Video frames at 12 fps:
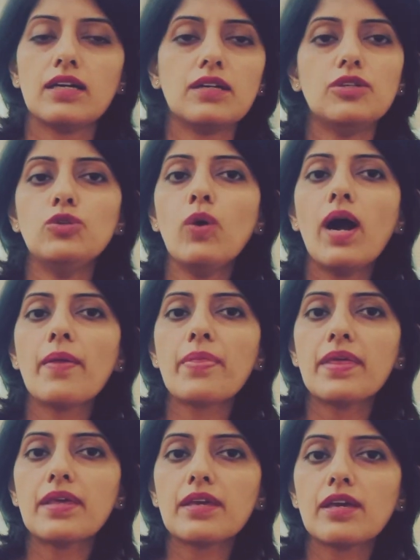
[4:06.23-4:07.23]
you are
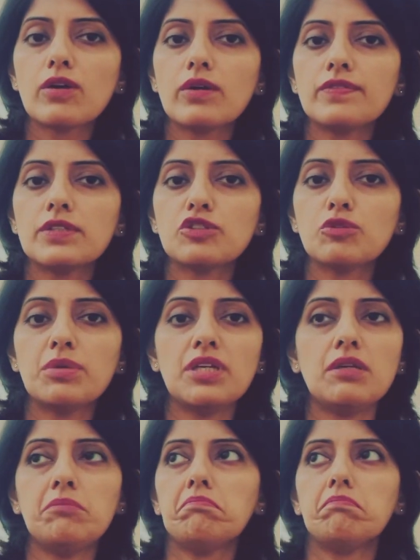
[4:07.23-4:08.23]
thinking of it to
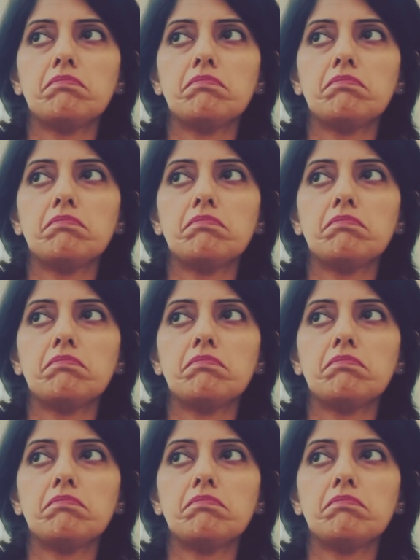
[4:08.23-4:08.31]
be